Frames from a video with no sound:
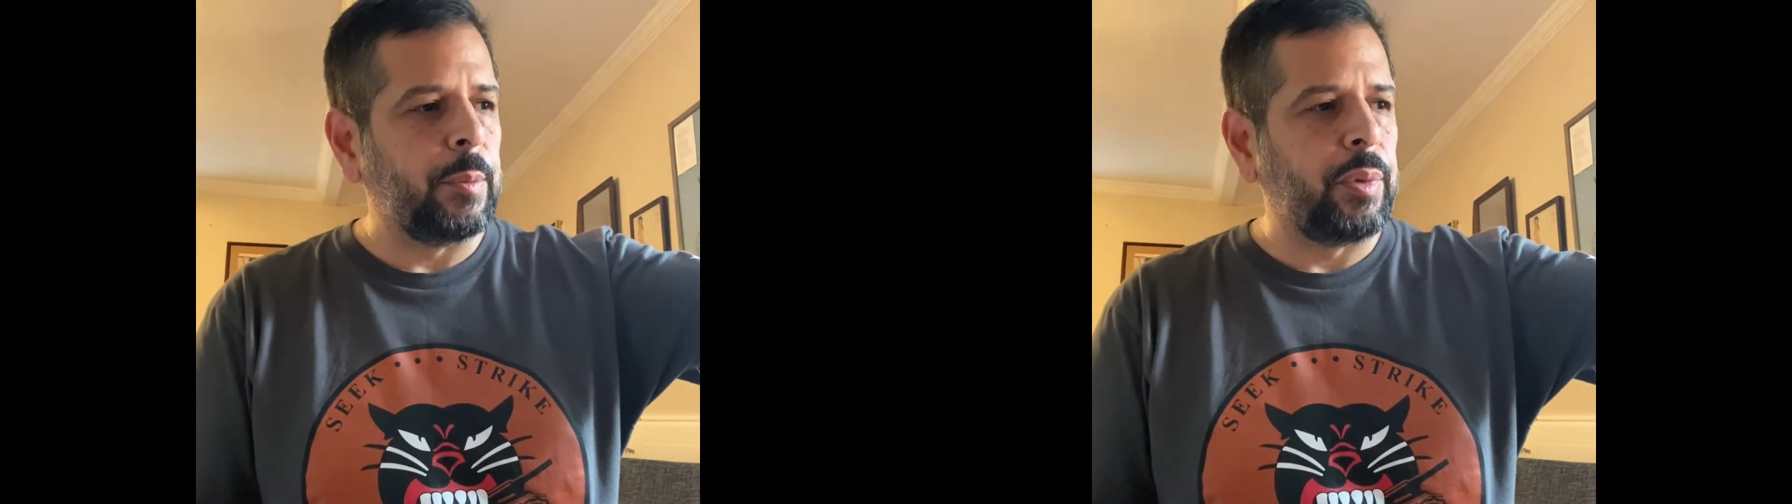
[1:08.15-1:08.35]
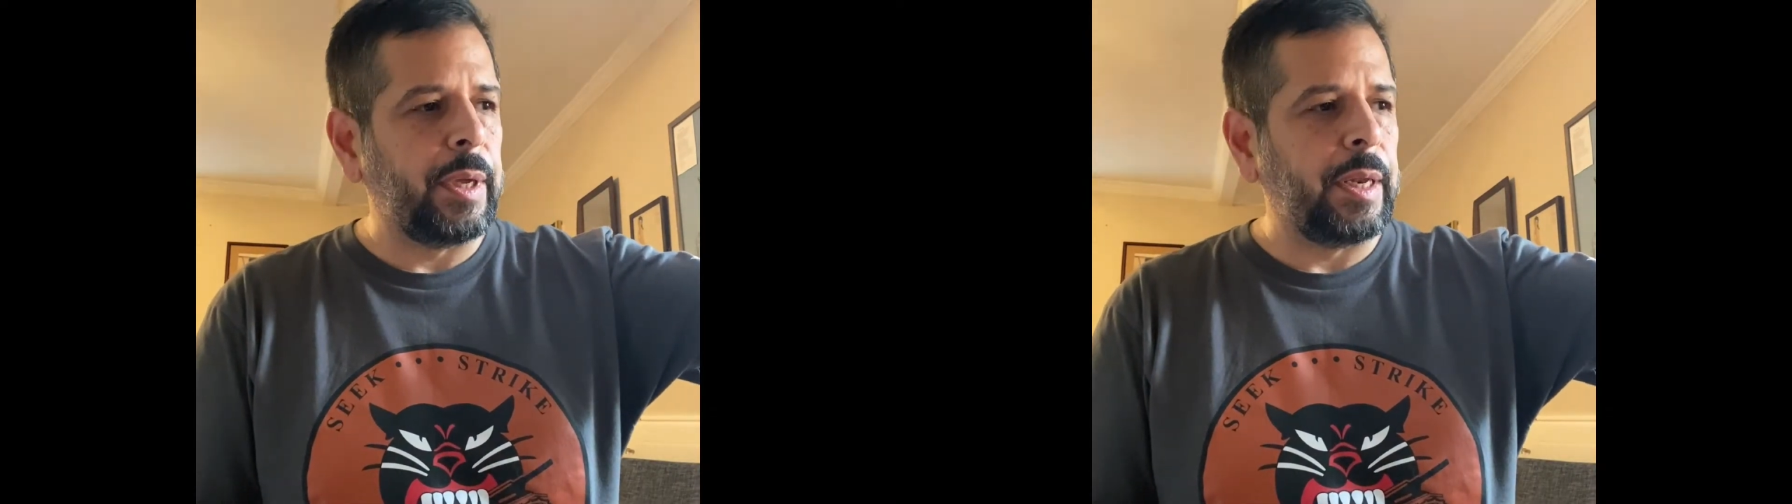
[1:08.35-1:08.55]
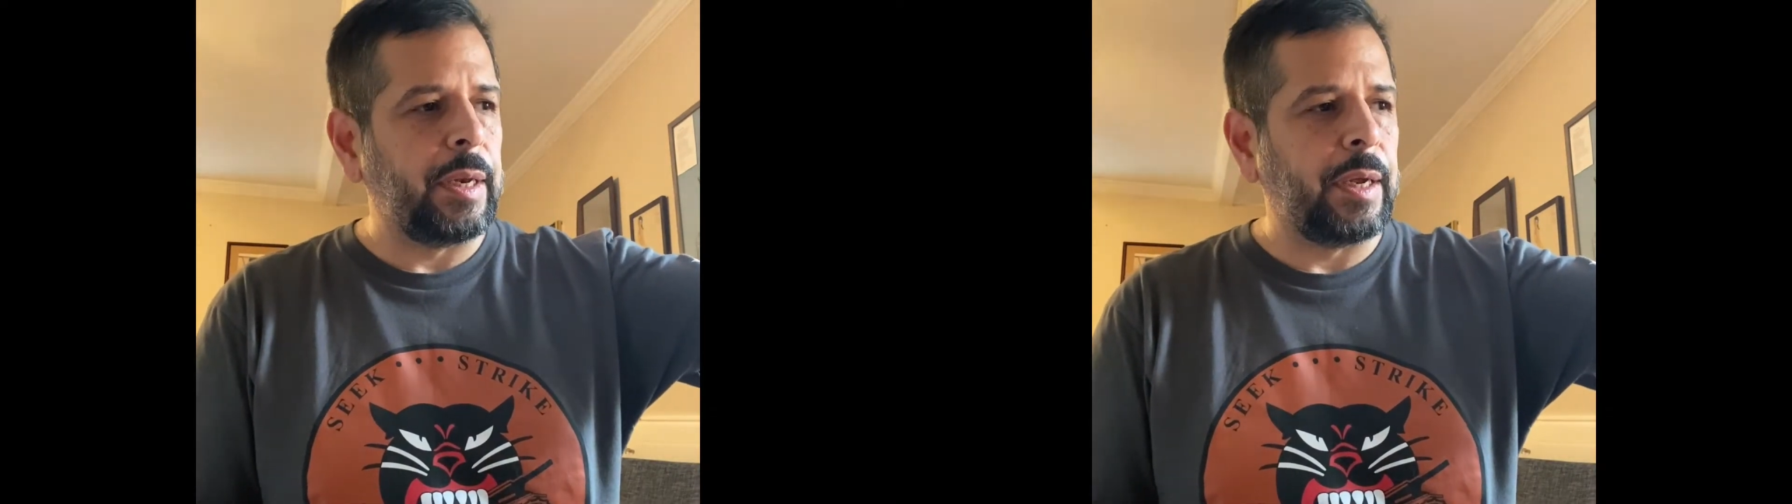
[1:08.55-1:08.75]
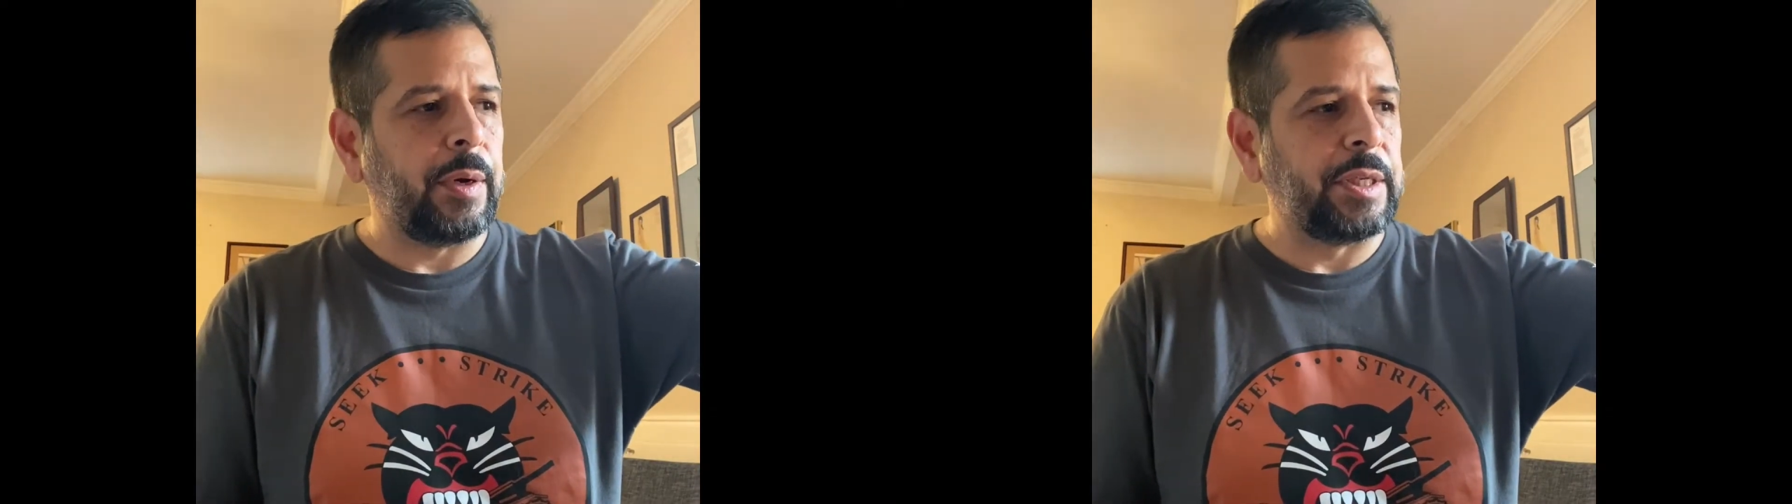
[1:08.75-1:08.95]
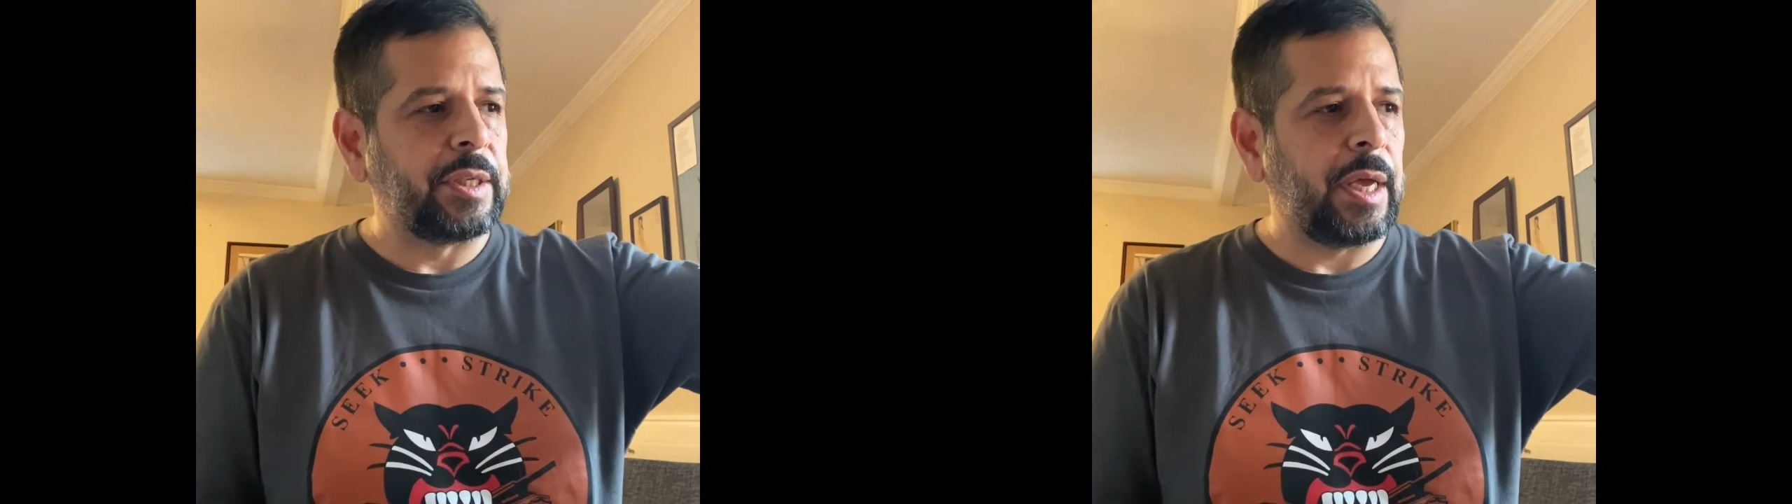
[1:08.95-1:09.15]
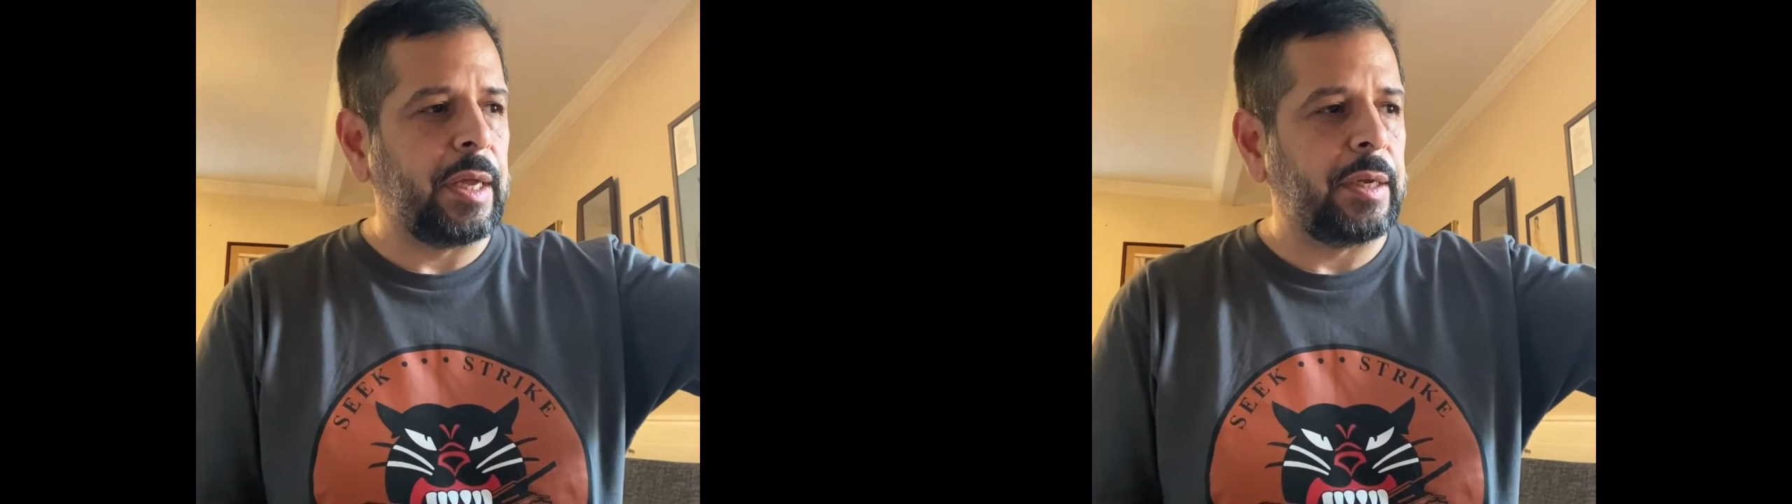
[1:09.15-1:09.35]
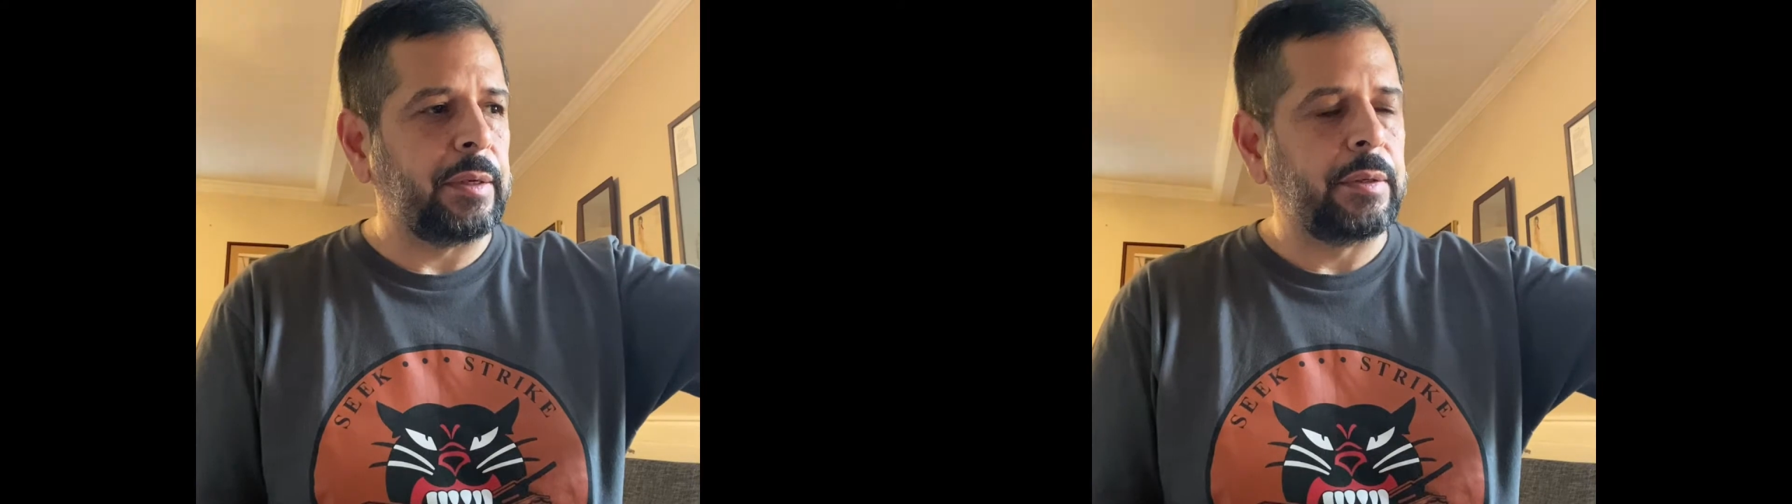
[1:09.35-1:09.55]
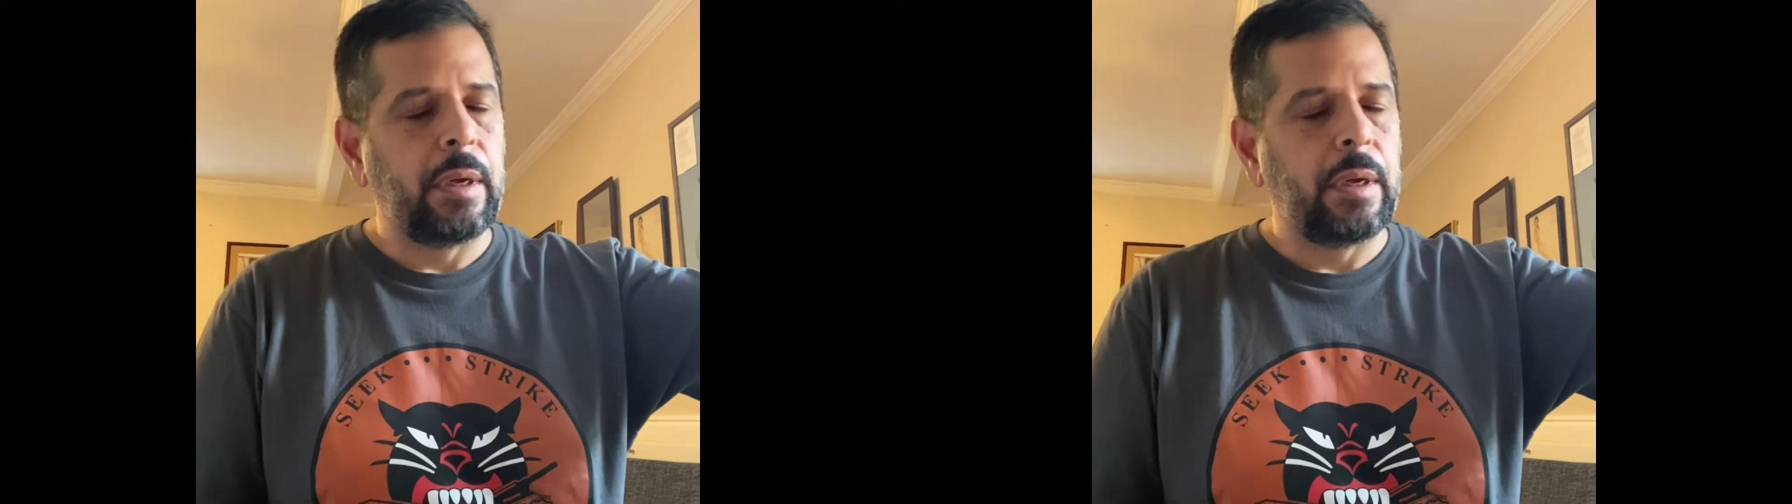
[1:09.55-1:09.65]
plate and how I scan it.